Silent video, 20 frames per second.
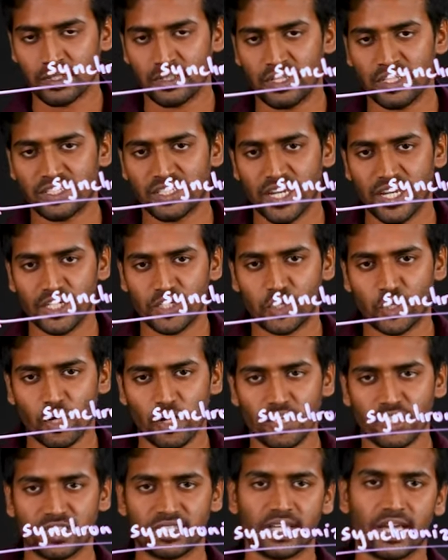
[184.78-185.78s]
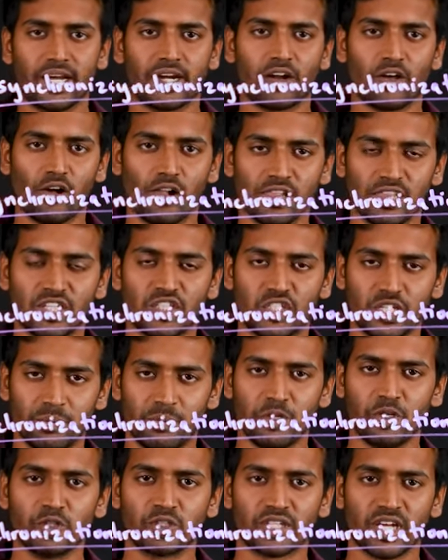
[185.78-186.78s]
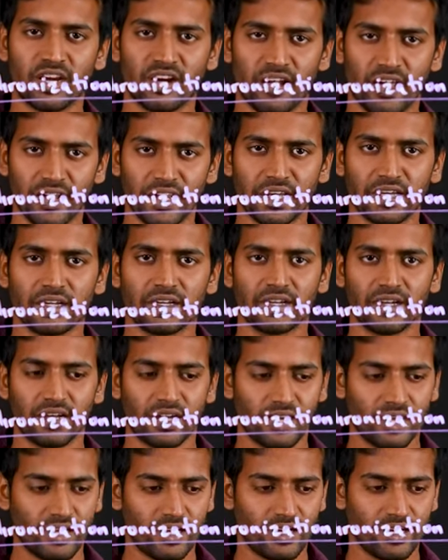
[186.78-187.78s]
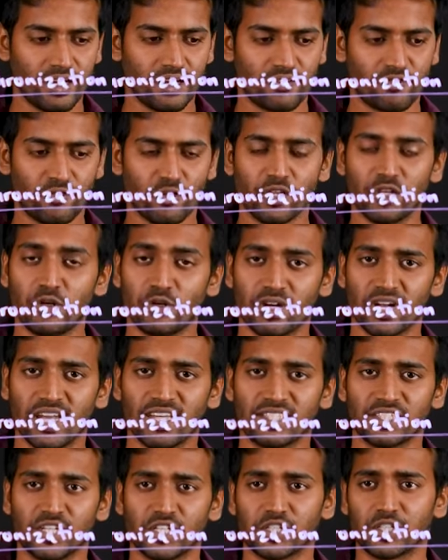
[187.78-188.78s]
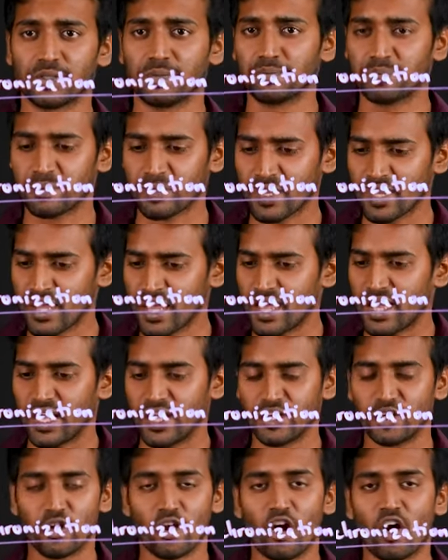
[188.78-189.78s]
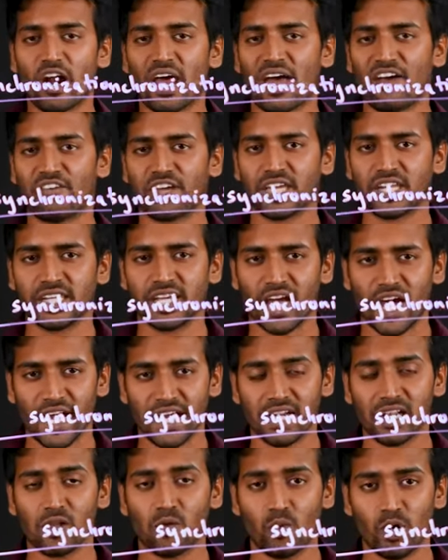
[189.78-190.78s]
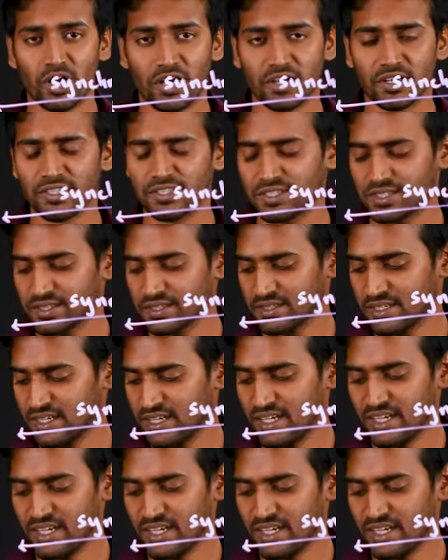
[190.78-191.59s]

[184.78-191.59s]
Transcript: This ensures that all the GPUs are running at full utilization and you're not having any idle workers.